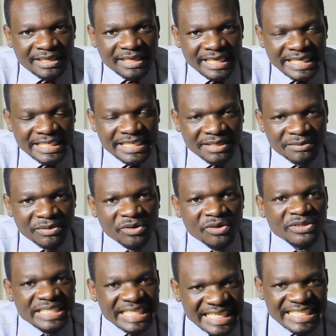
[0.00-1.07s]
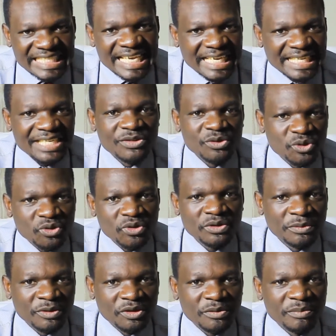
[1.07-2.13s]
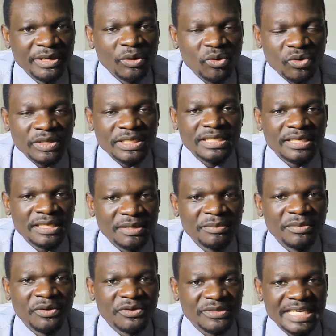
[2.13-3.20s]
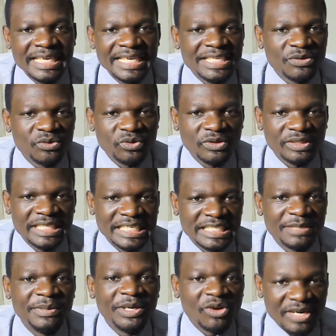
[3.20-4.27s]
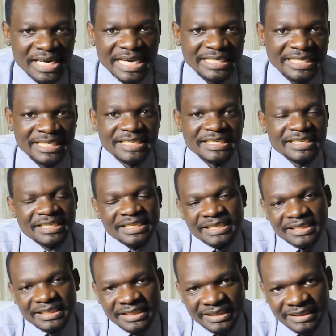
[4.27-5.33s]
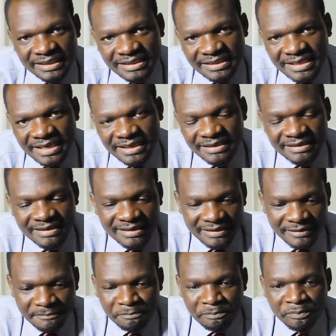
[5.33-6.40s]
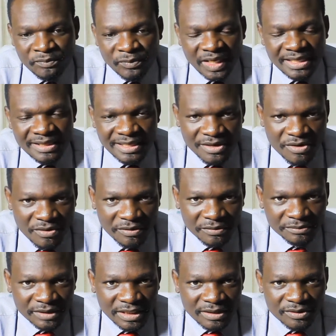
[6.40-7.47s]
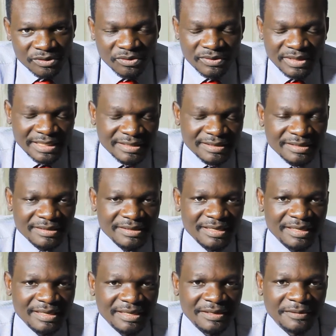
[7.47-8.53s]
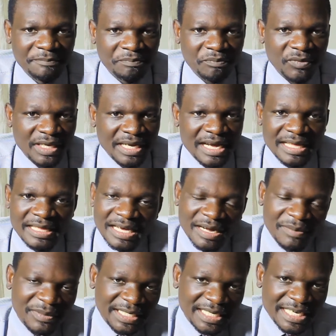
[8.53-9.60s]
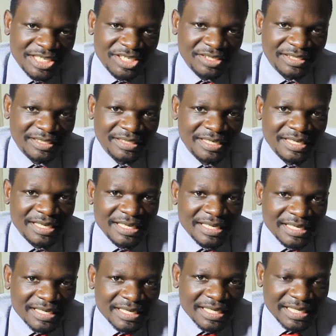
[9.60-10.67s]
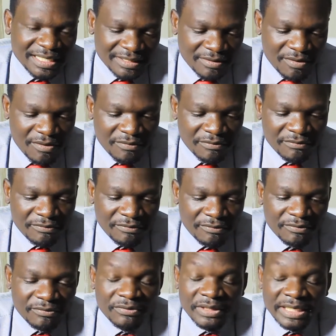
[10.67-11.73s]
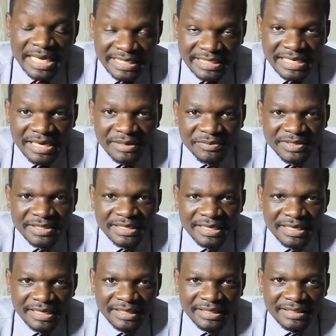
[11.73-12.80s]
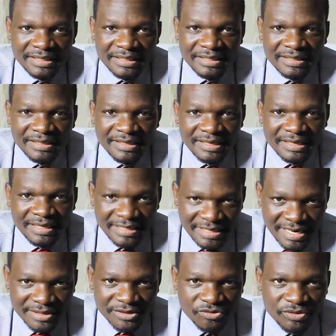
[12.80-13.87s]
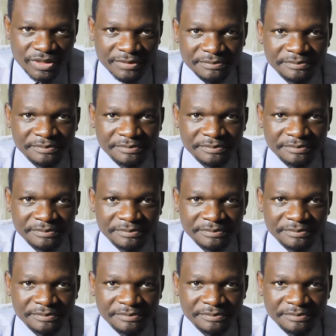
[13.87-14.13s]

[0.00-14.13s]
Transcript: eating, because inside it will still not be cooked, because the heat will not easily be conducted inside the dough. So that is the other application of enzymes in the industry.